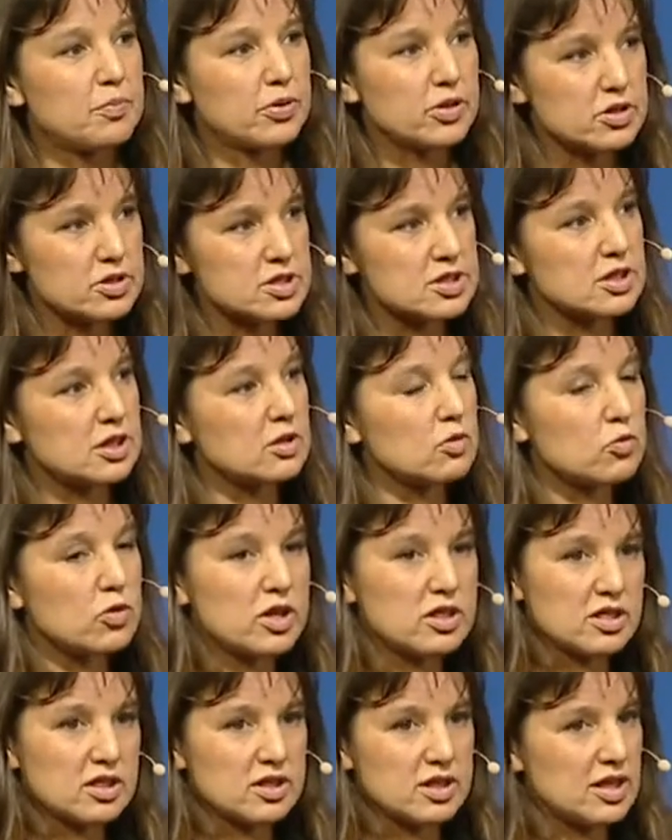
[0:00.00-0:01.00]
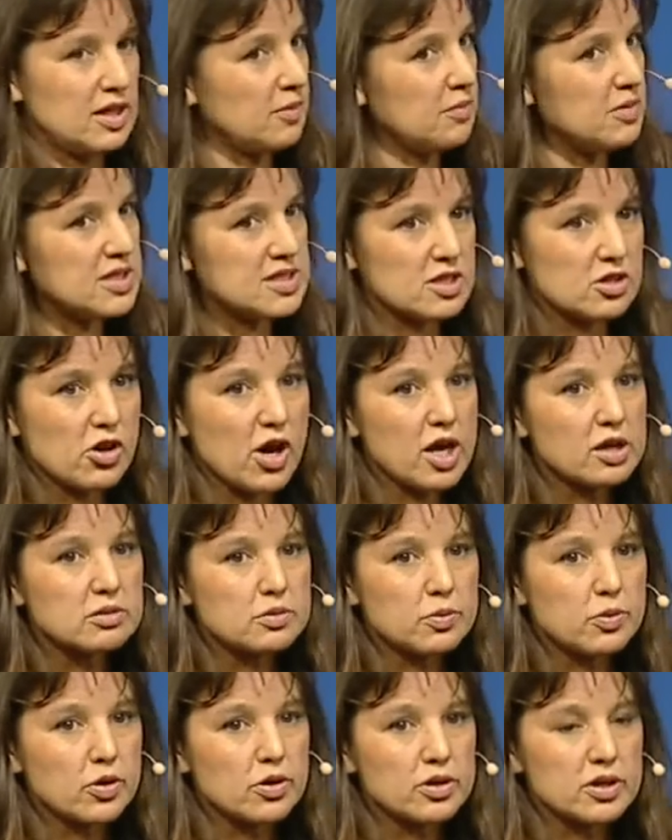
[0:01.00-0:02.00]
person with, the, I mean, he's a great
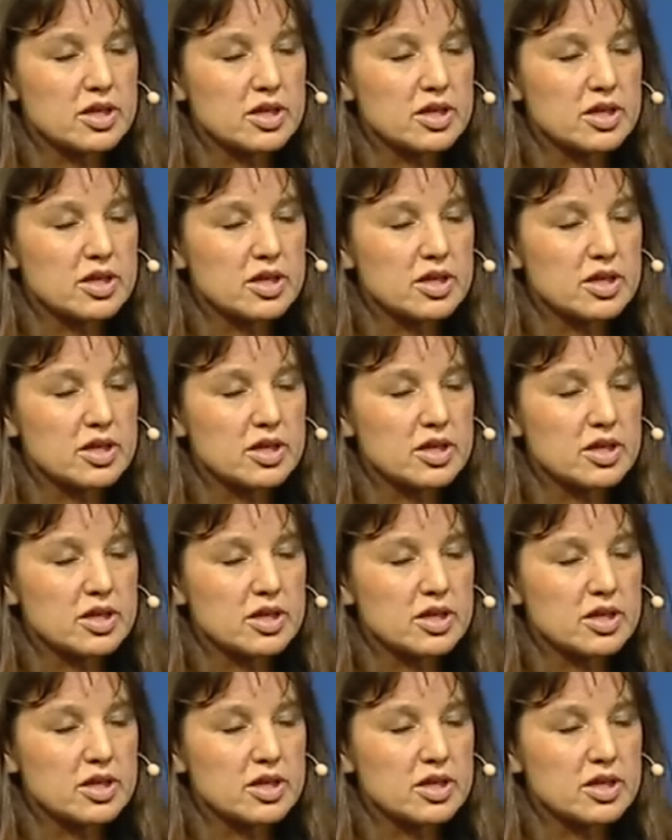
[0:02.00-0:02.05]
reporter.